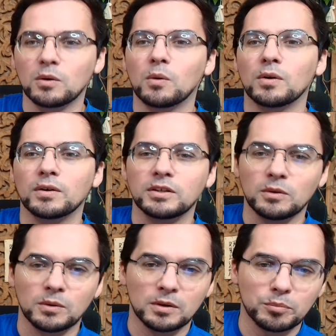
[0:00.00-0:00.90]
or
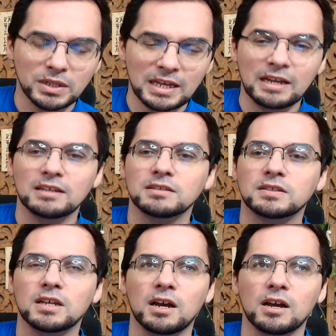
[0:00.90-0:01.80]
your
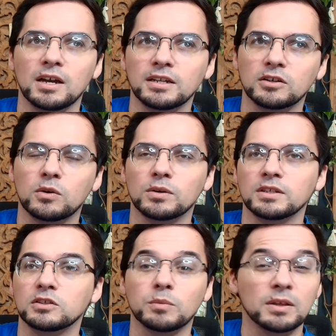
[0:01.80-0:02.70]
plans uh, in
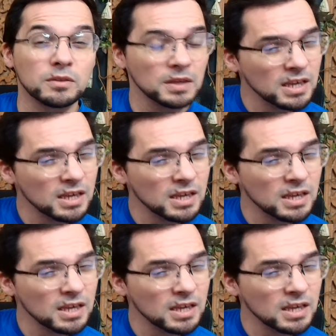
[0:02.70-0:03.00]
accordance with